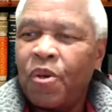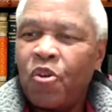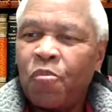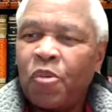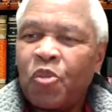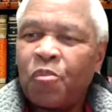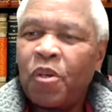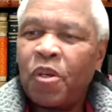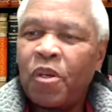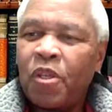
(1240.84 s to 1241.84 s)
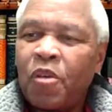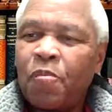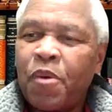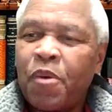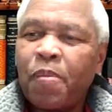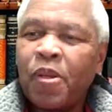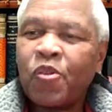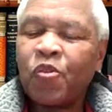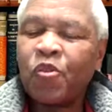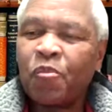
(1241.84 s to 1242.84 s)
You must be the
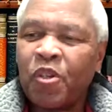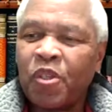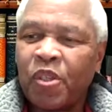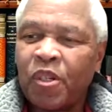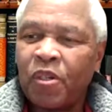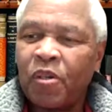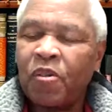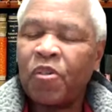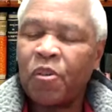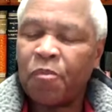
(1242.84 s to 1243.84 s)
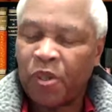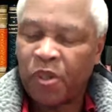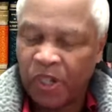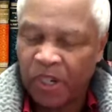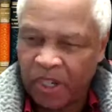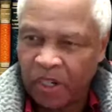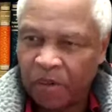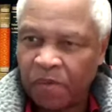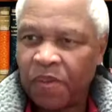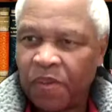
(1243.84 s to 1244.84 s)
people's
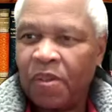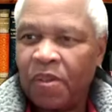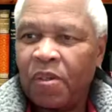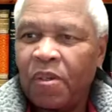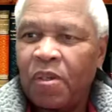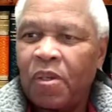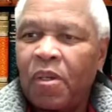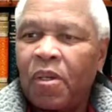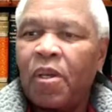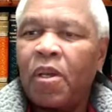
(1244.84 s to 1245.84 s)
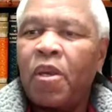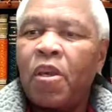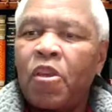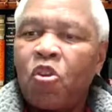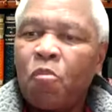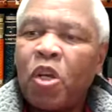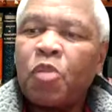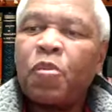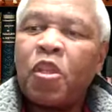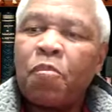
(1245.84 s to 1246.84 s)
representatives. You
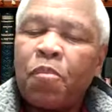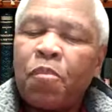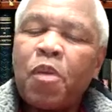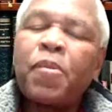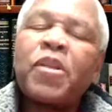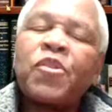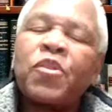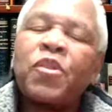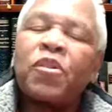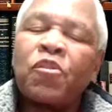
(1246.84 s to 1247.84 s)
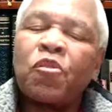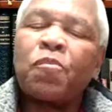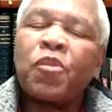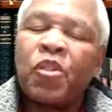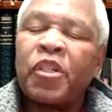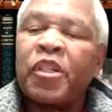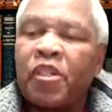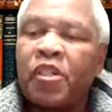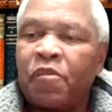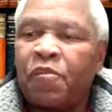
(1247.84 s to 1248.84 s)
must be the people's
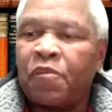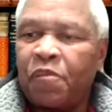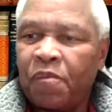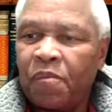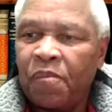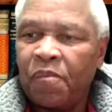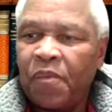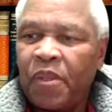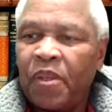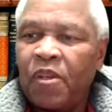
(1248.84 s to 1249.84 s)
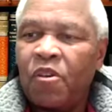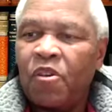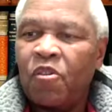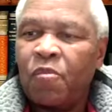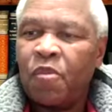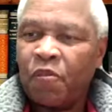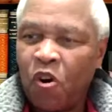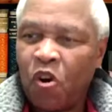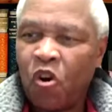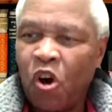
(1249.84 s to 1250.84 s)
representative
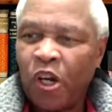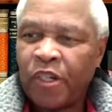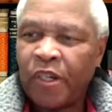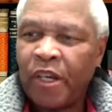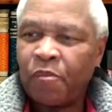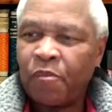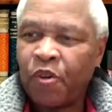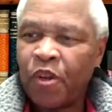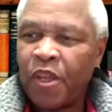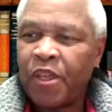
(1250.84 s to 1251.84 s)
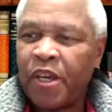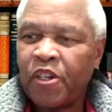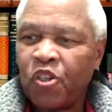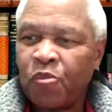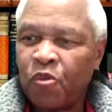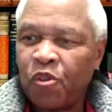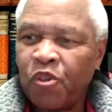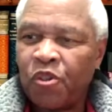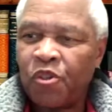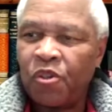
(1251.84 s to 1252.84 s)
before God and bring their
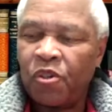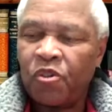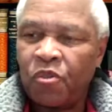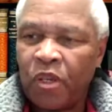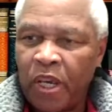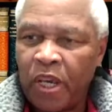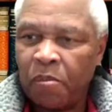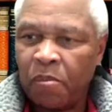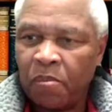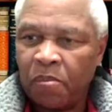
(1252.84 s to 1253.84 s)
disputes to him.